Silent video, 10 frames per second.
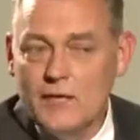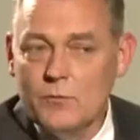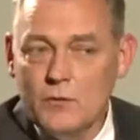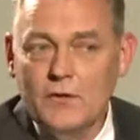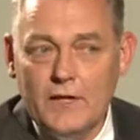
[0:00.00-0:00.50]
they
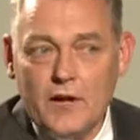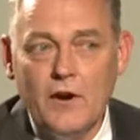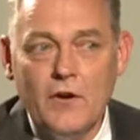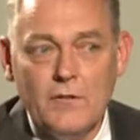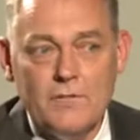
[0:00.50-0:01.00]
really
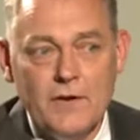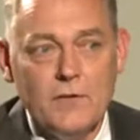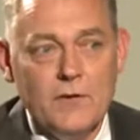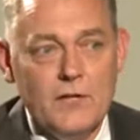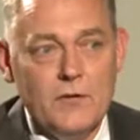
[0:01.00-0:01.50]
are
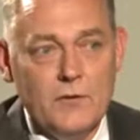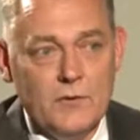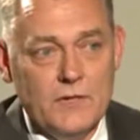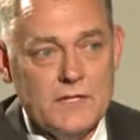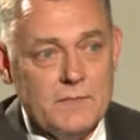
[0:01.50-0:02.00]
very
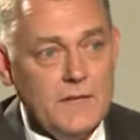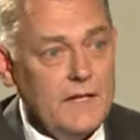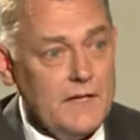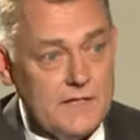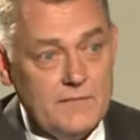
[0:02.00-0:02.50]
new. And it's
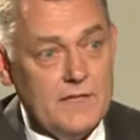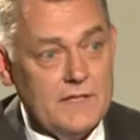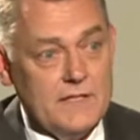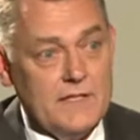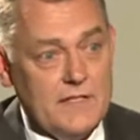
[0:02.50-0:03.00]
because of
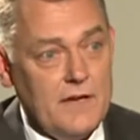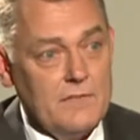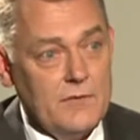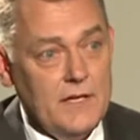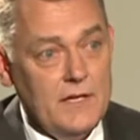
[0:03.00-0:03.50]
this
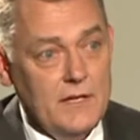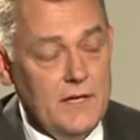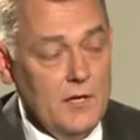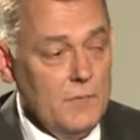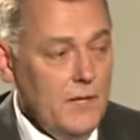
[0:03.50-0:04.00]
discovery.
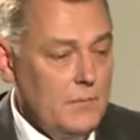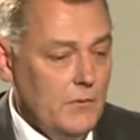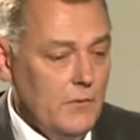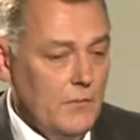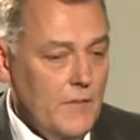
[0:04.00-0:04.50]

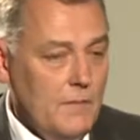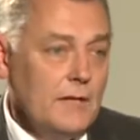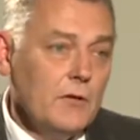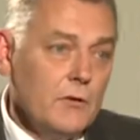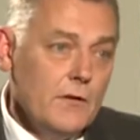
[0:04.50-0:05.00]
People are maybe
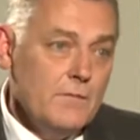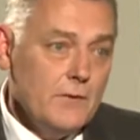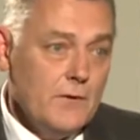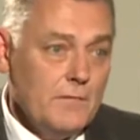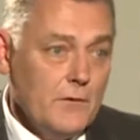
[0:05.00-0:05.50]
learning
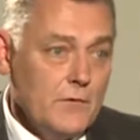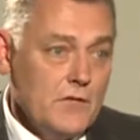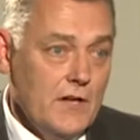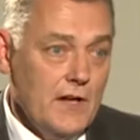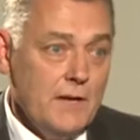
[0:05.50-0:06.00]
for the
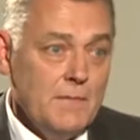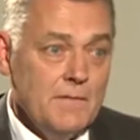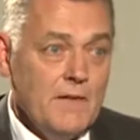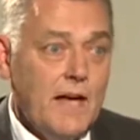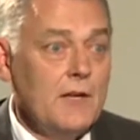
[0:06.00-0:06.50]
first time the
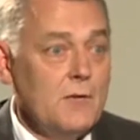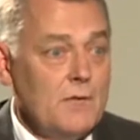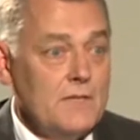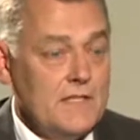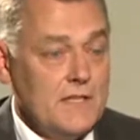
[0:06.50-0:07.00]
value
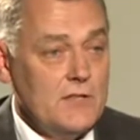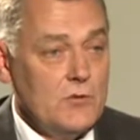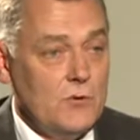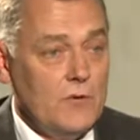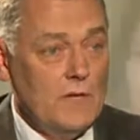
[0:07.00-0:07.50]
of essential